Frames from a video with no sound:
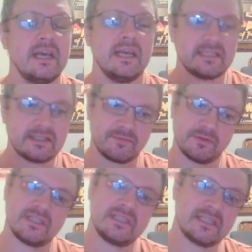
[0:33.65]
its
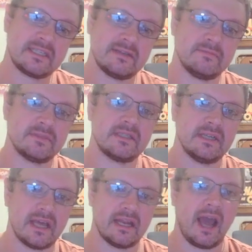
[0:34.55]
different systems,
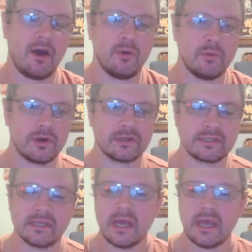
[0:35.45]
and how it works.